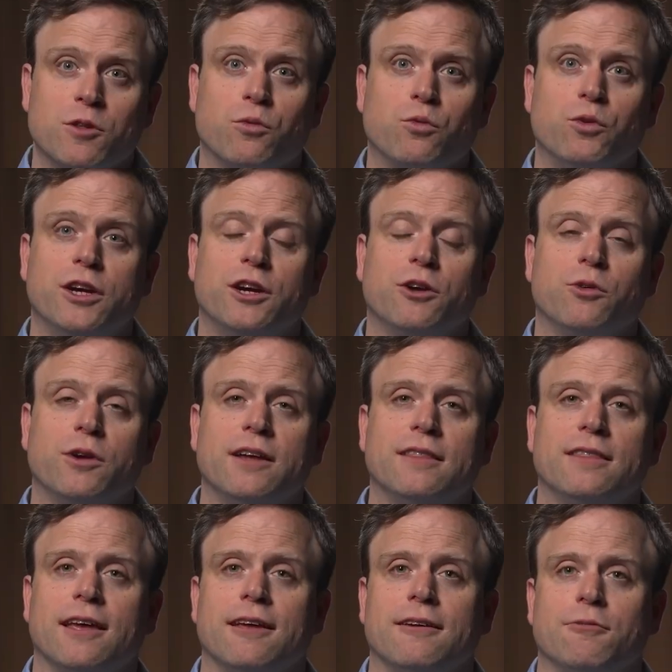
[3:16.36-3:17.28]

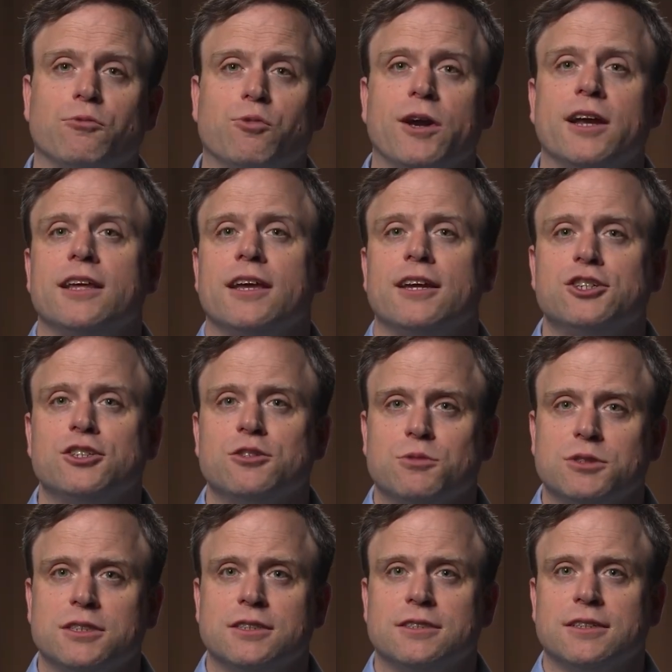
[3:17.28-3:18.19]
recreate that radiation
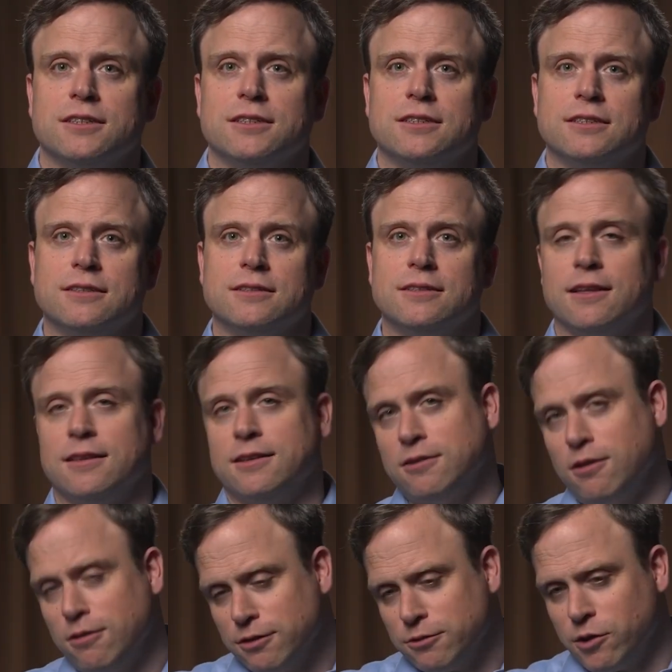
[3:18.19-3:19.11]
resistance that the
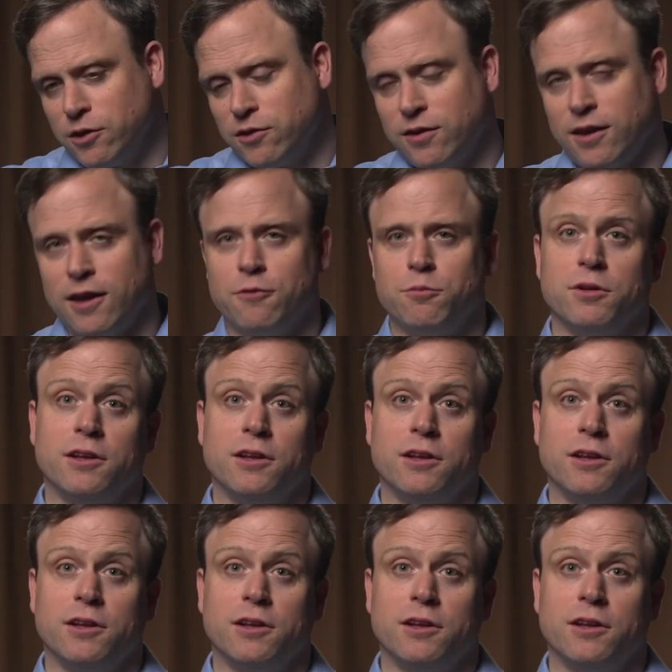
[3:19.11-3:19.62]
tardigrades have,